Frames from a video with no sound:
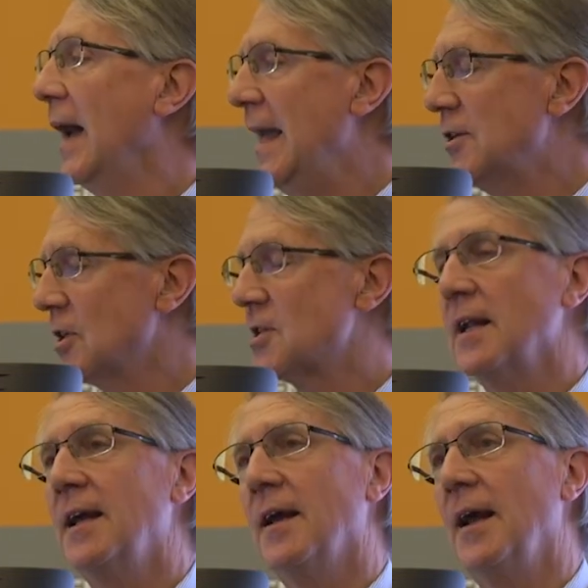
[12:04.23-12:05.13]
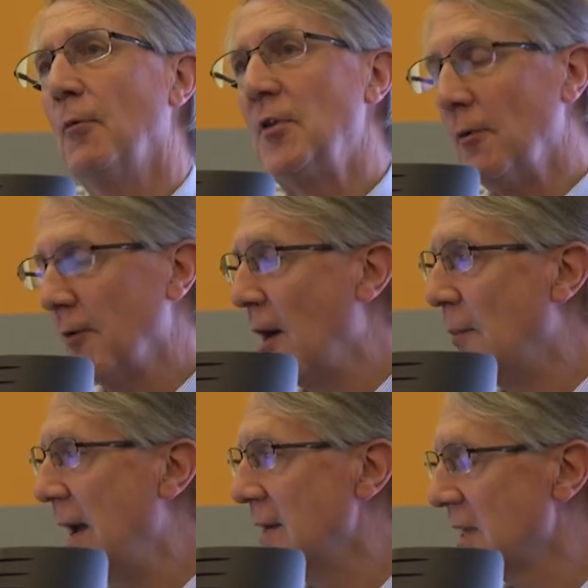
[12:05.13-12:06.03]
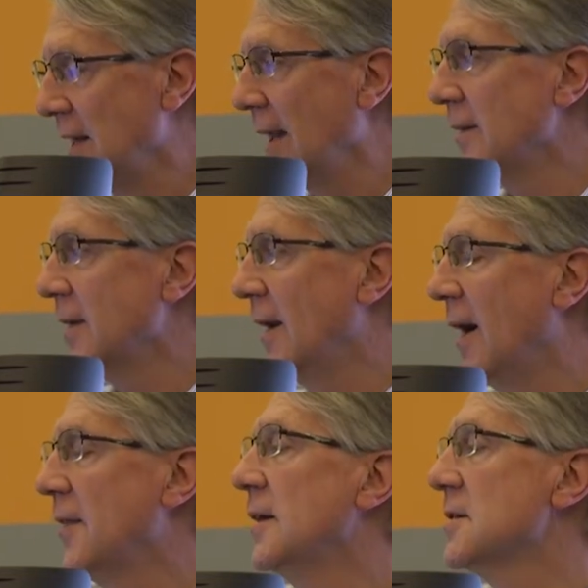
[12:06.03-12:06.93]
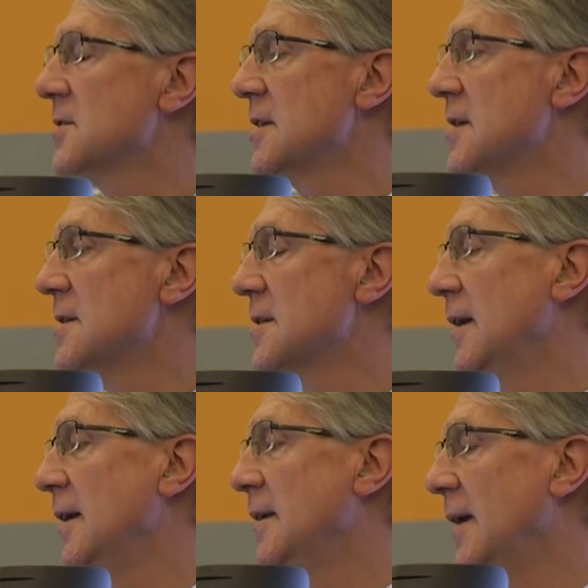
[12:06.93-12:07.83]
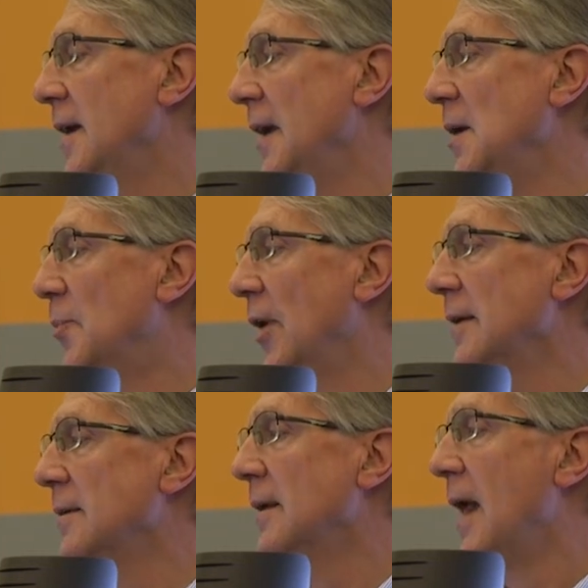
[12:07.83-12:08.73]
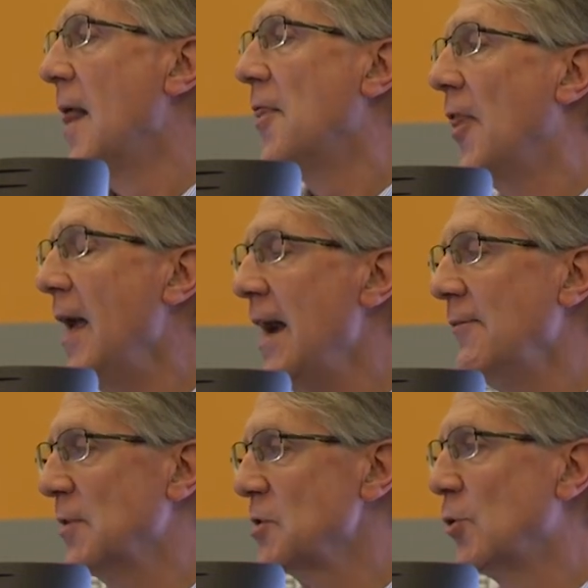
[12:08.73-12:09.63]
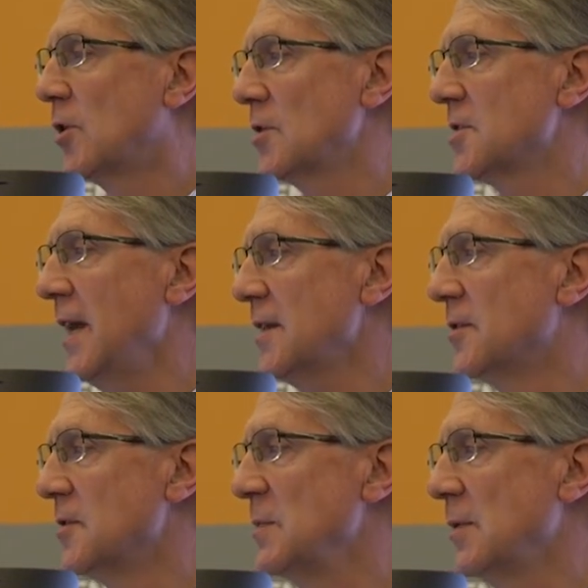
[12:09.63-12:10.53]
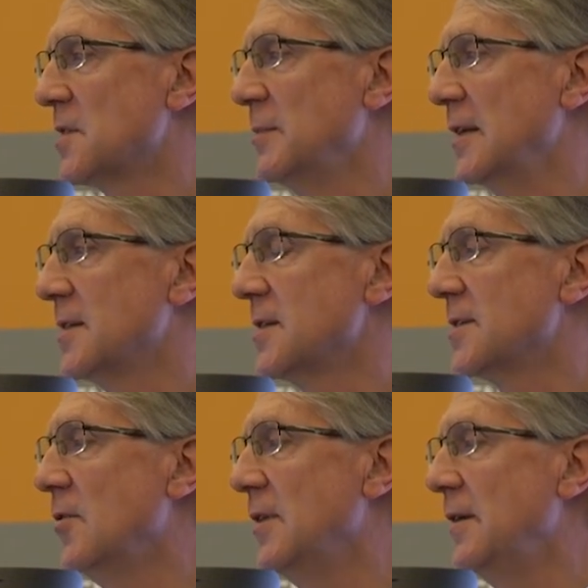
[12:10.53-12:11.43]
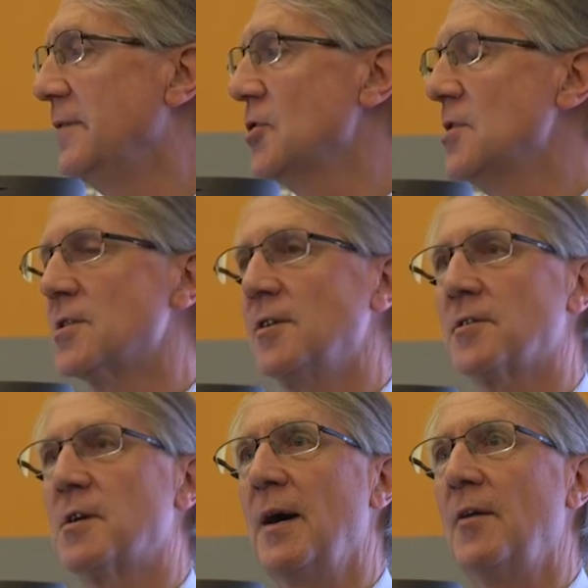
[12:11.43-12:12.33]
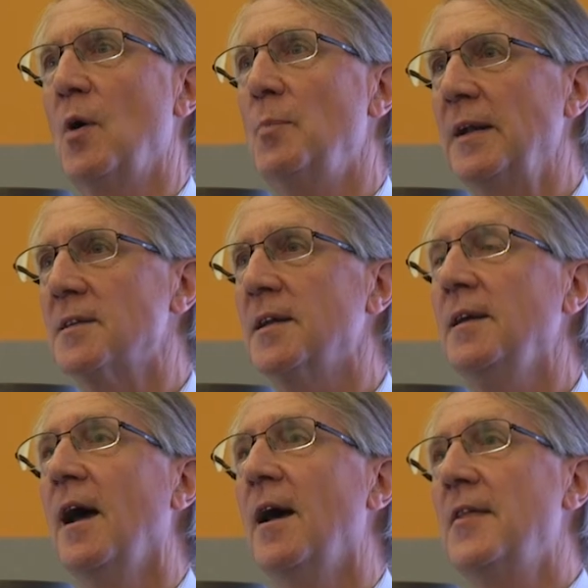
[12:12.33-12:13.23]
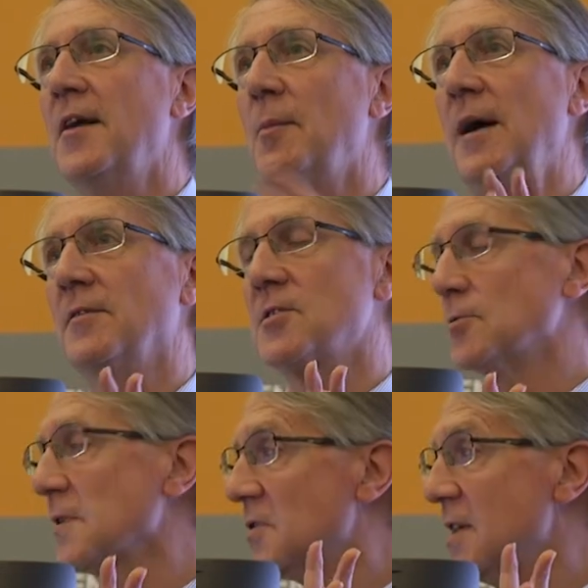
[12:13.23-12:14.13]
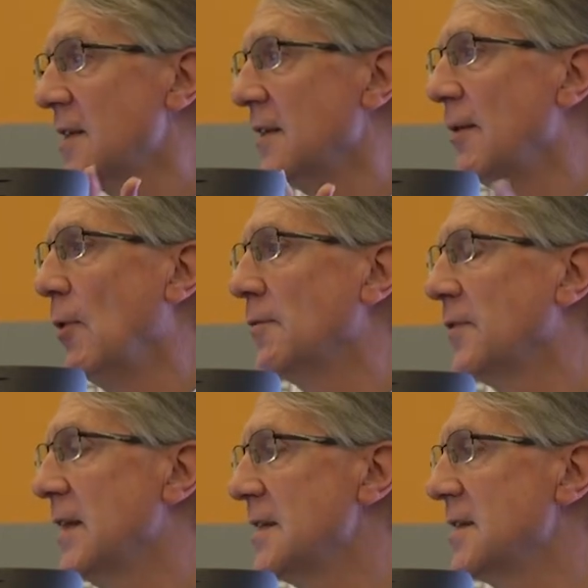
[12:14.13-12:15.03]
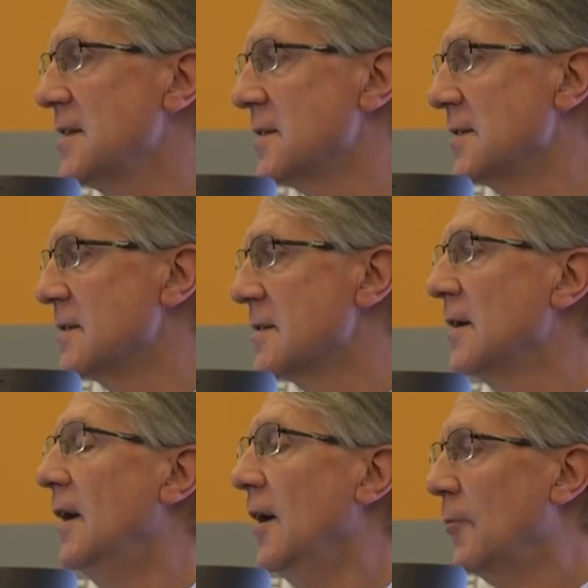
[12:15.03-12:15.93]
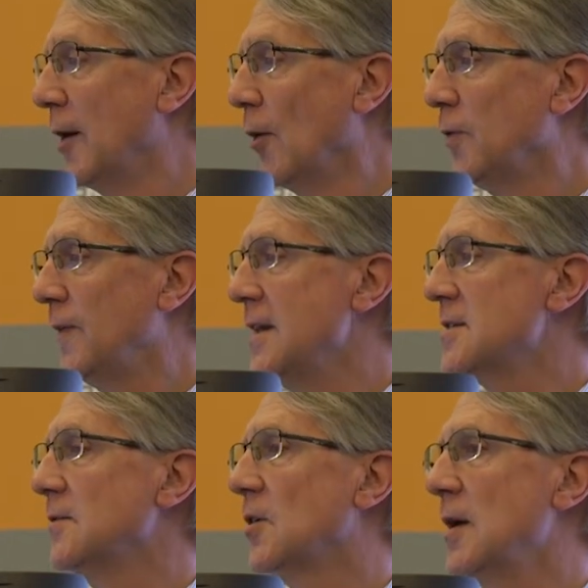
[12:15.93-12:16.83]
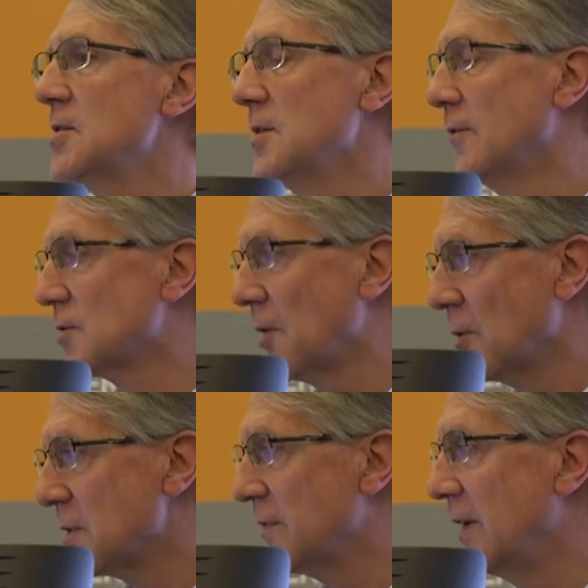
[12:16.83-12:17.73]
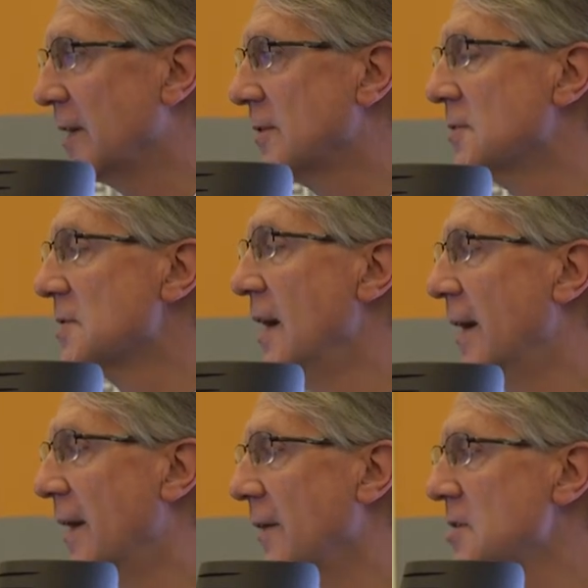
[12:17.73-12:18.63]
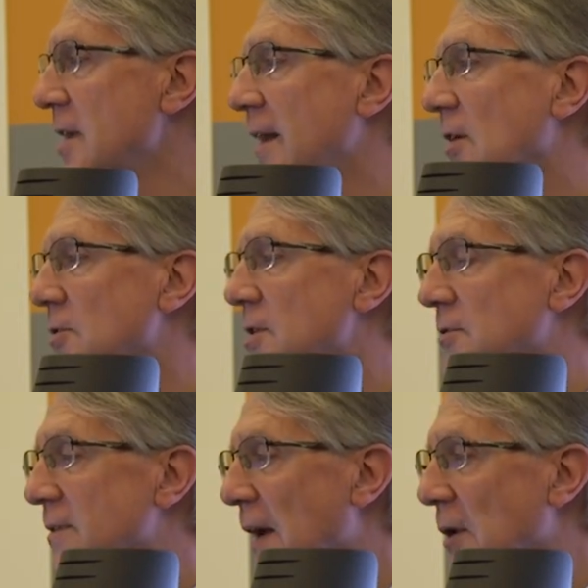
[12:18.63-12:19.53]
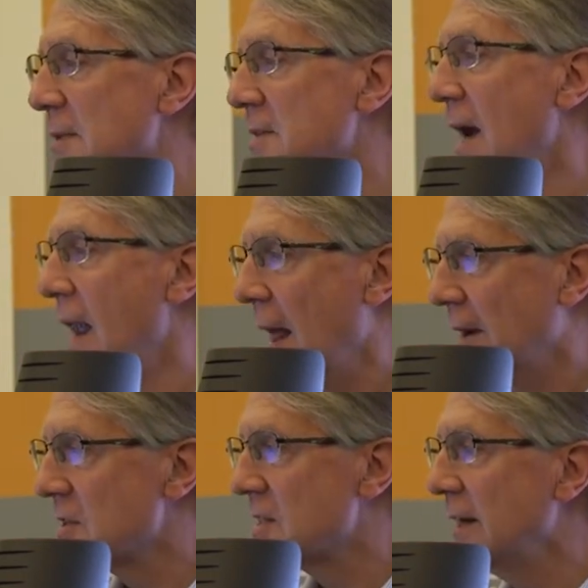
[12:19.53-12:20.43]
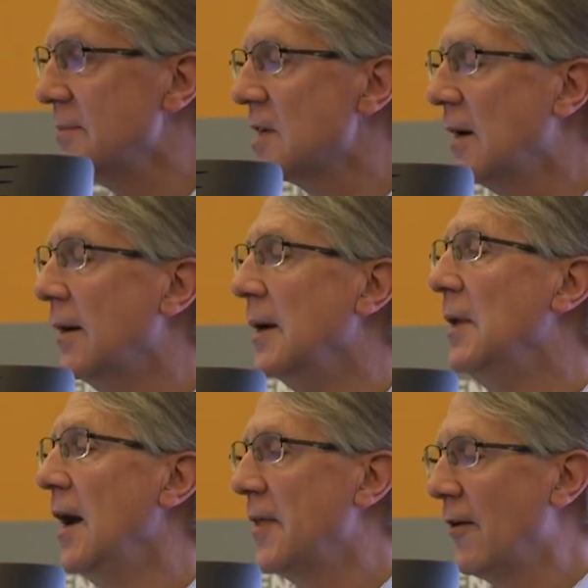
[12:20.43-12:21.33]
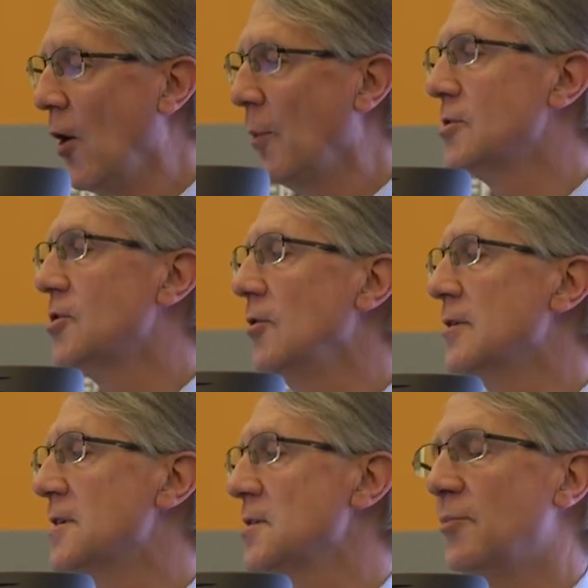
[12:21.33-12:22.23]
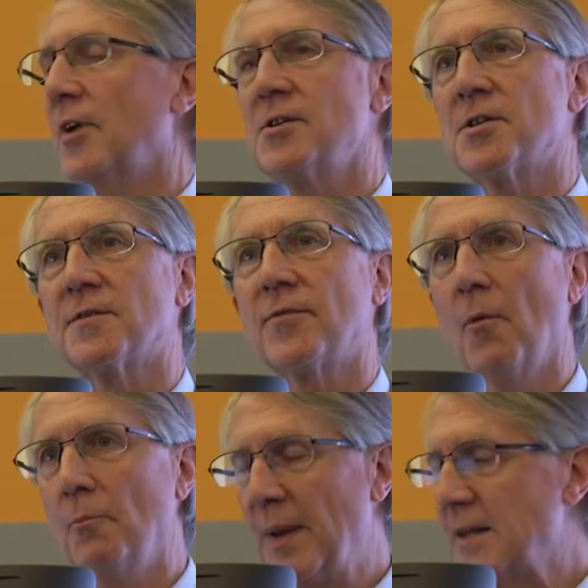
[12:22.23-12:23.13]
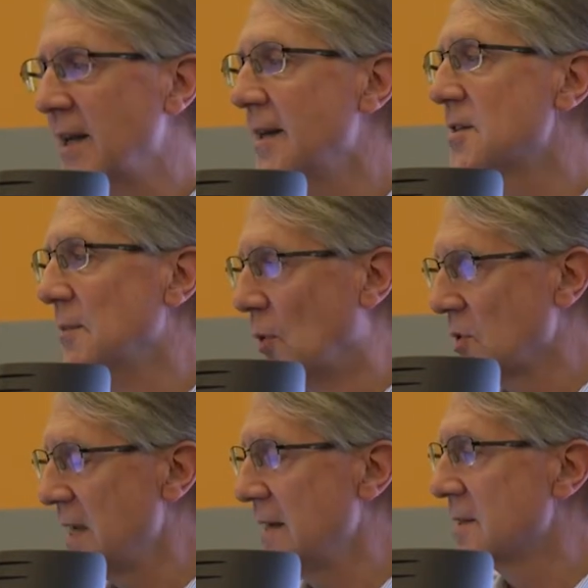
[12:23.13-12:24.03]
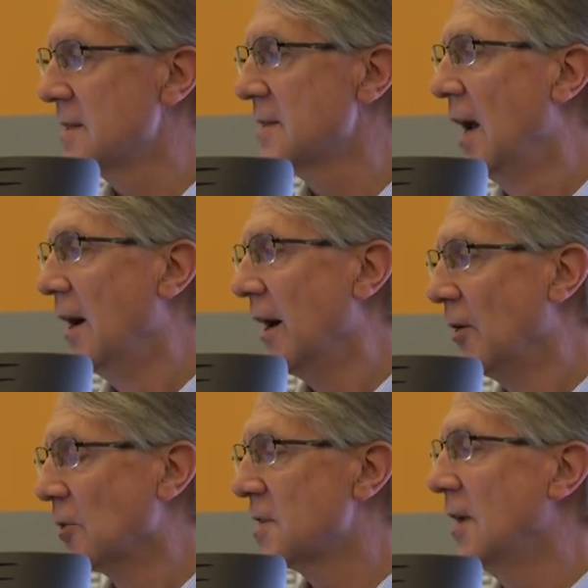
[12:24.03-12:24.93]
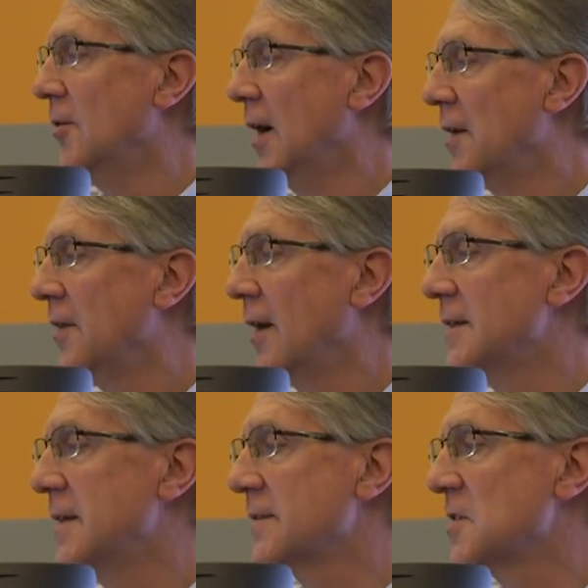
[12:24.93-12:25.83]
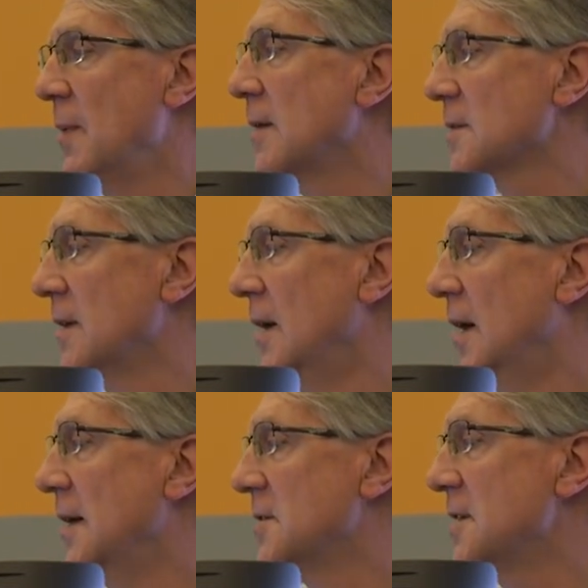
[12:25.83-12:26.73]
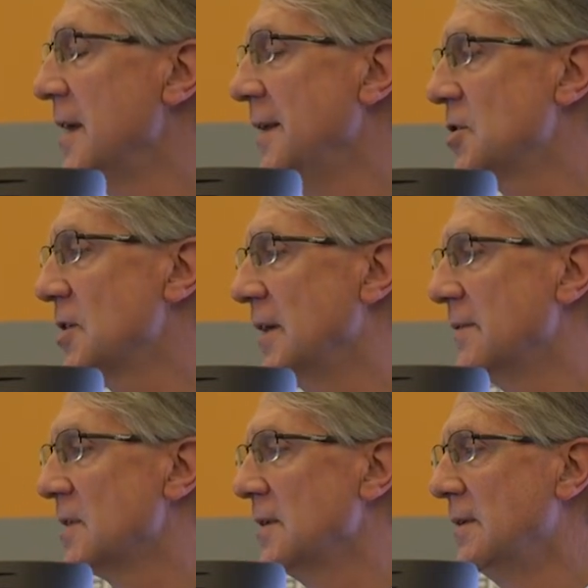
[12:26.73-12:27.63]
Interestingly, with, with our mayors in London, other cities in, in Britain, they have much more cross sector responsibilities. So their visions are not about mobility, they're about the sort of city they want for their citizens. We're all facing the question of autonomous vehicles and other technological developments. At the same time, there are opportunities and pressures from big data, more sensors, and also the idea of smart city initiatives.